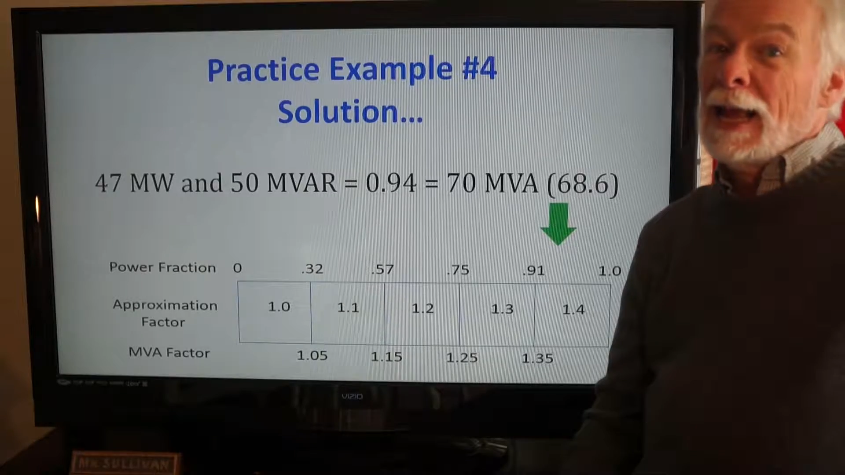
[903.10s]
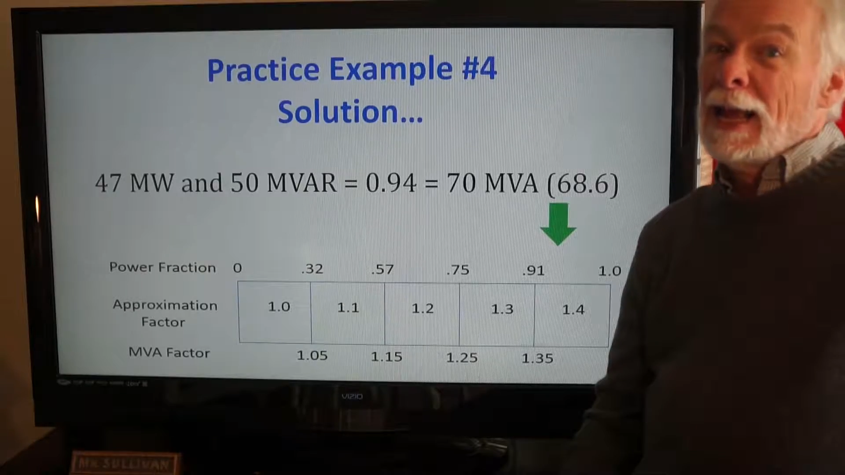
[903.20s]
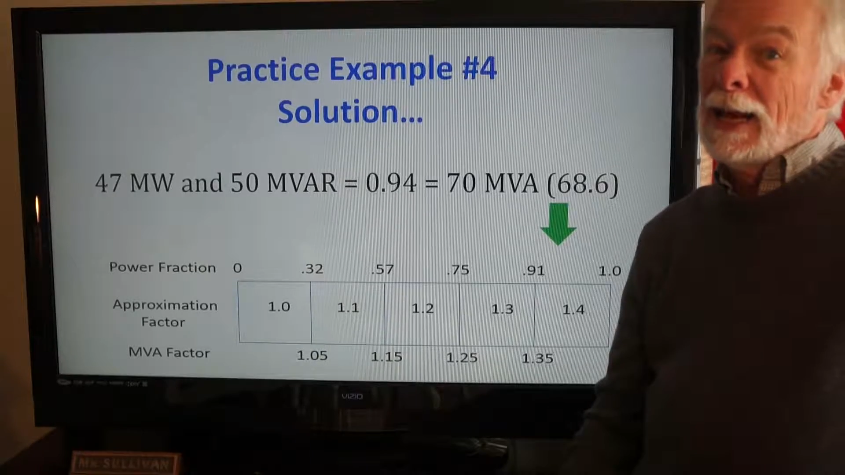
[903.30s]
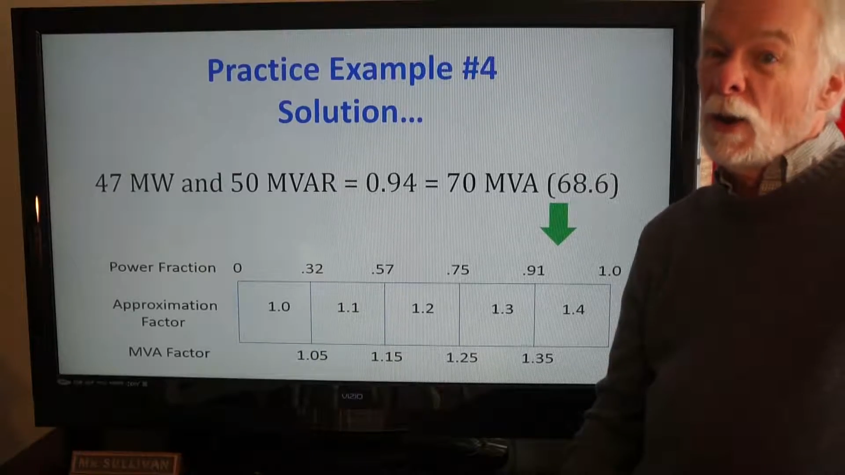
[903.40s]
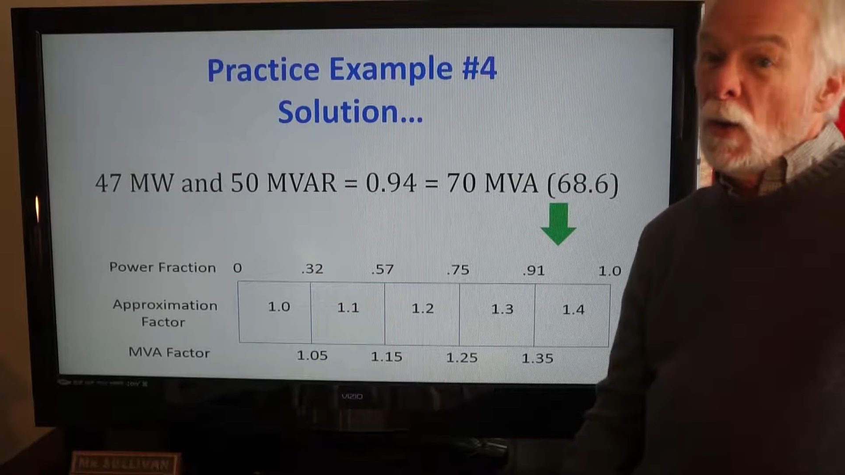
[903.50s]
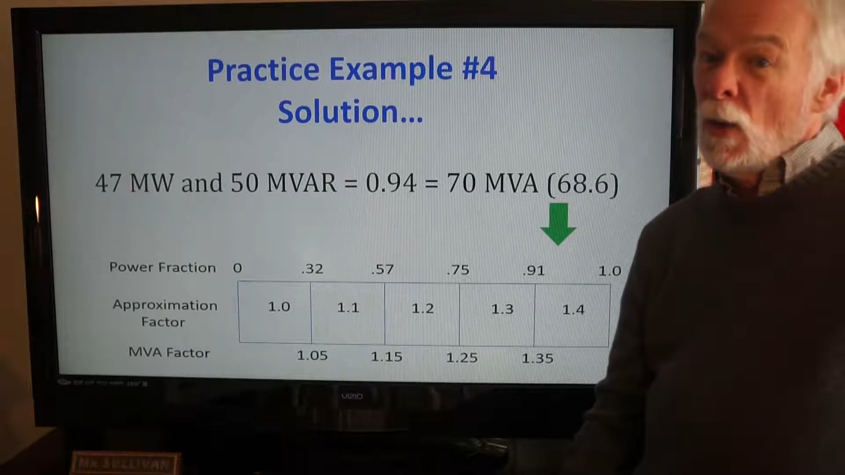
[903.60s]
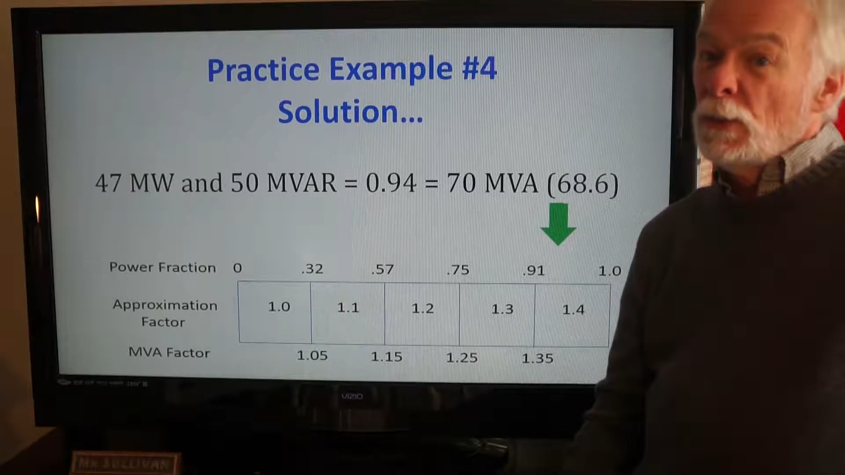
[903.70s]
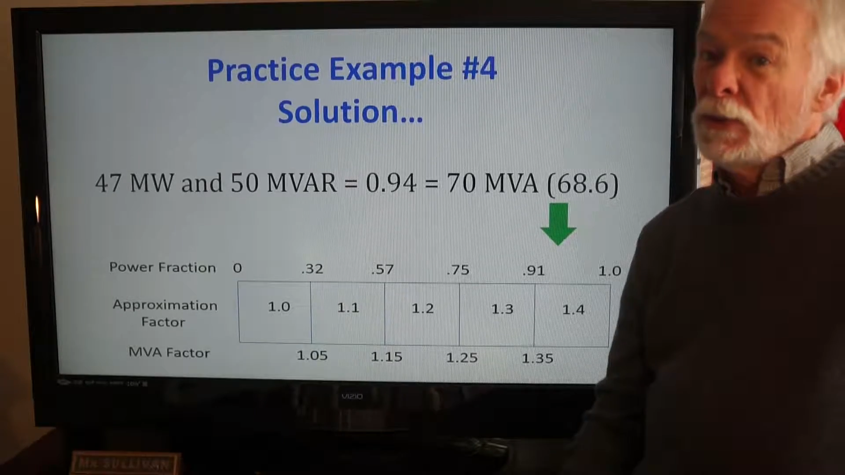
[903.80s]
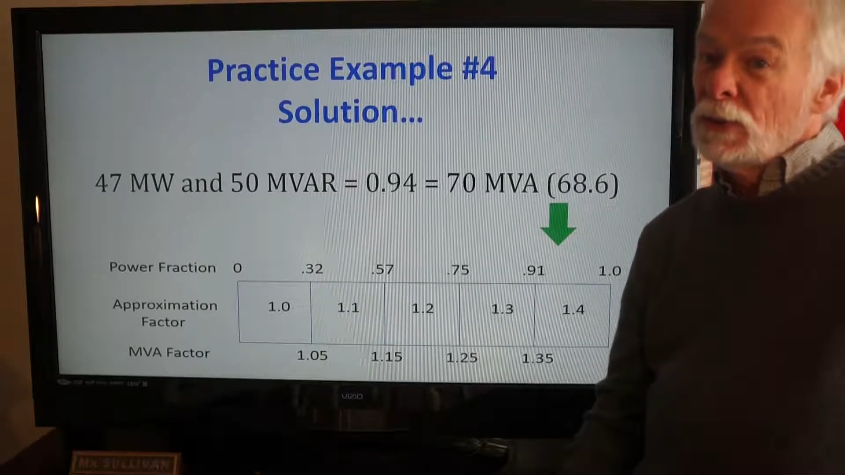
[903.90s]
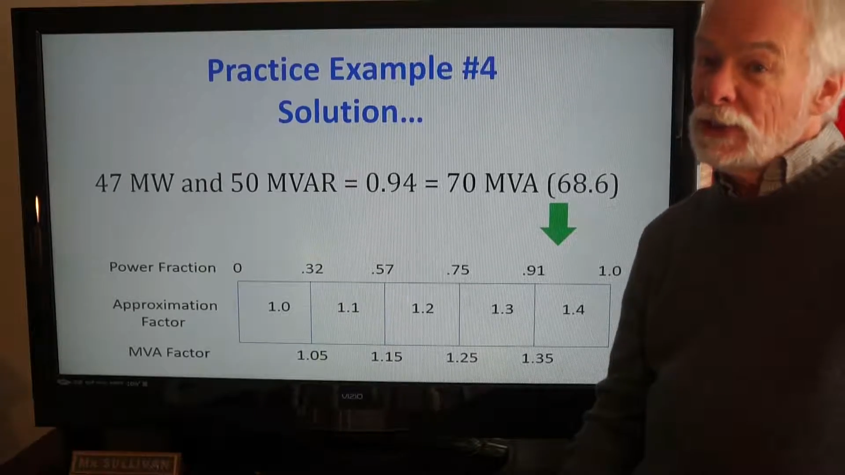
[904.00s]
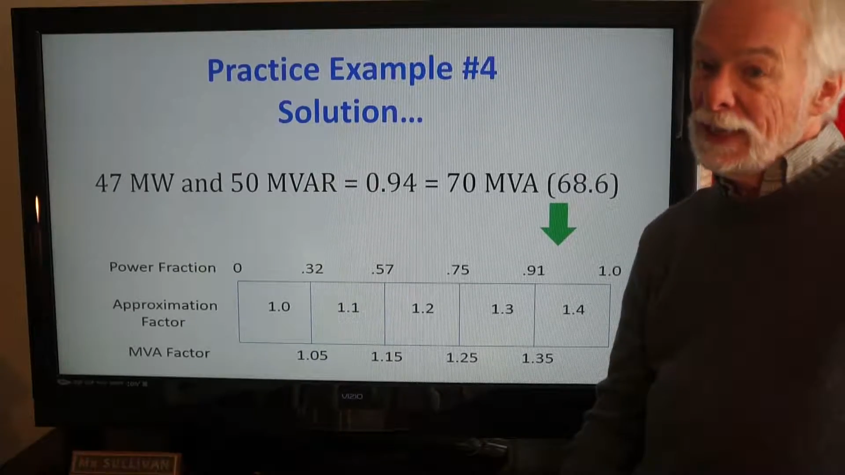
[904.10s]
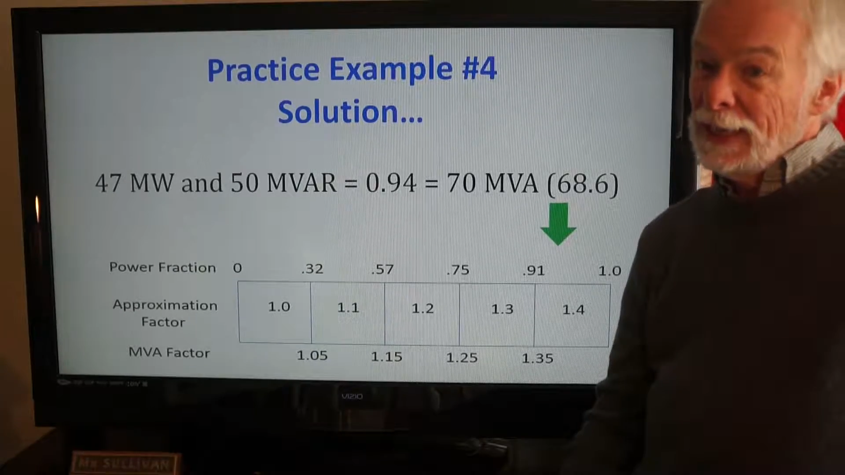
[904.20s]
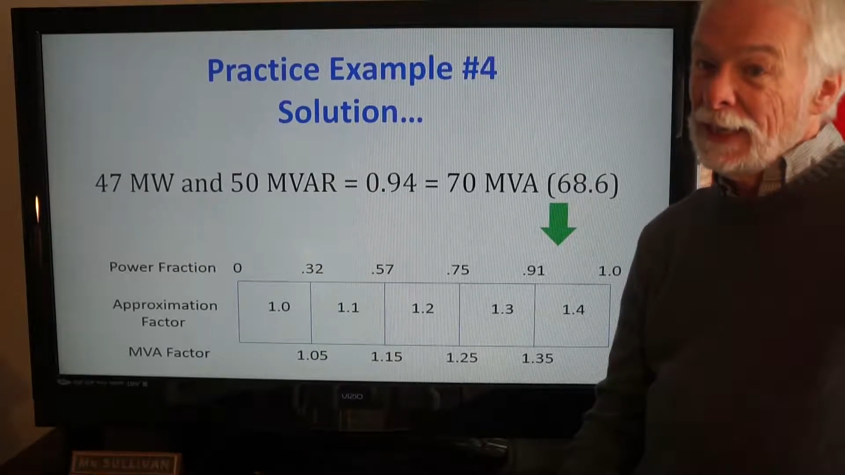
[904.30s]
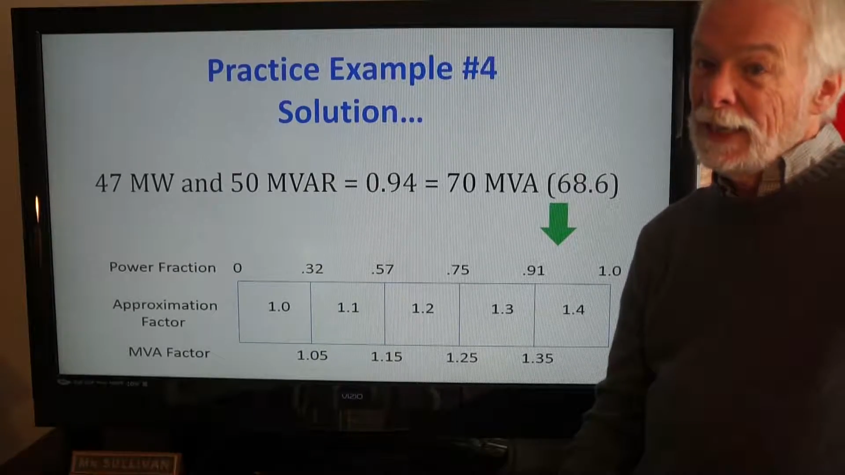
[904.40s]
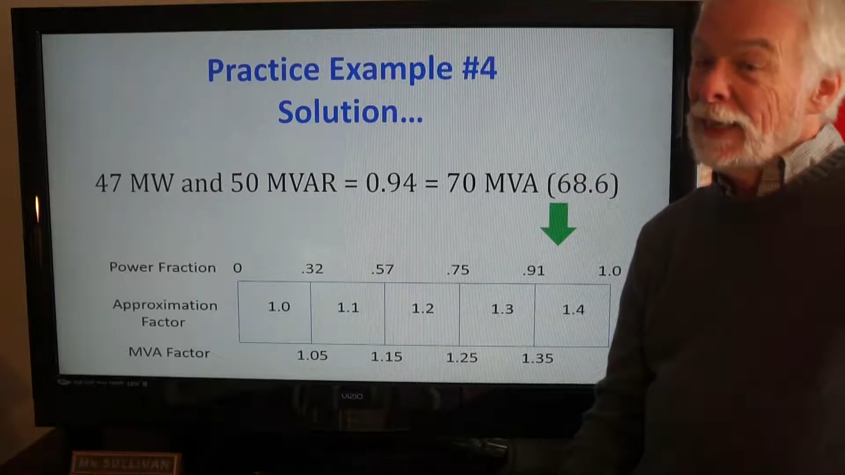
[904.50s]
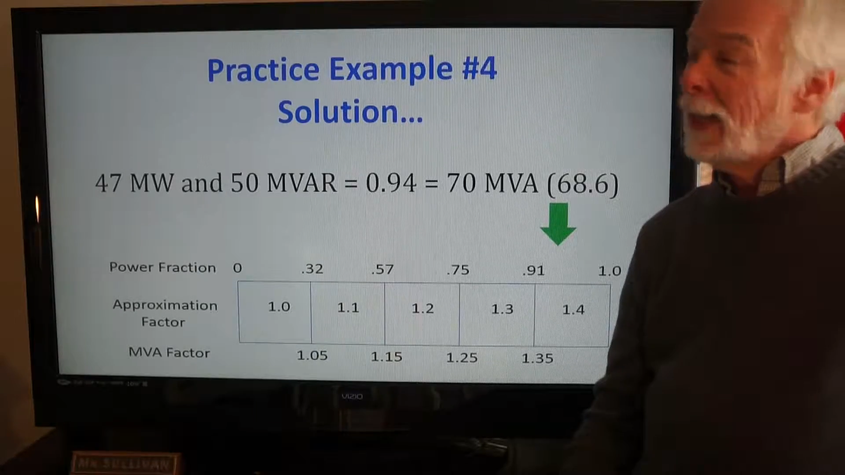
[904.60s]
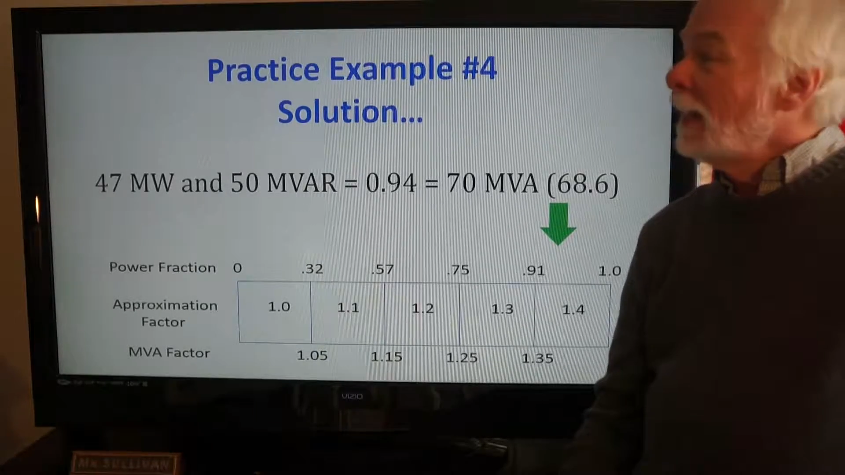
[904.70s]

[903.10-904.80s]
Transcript: and I hope you see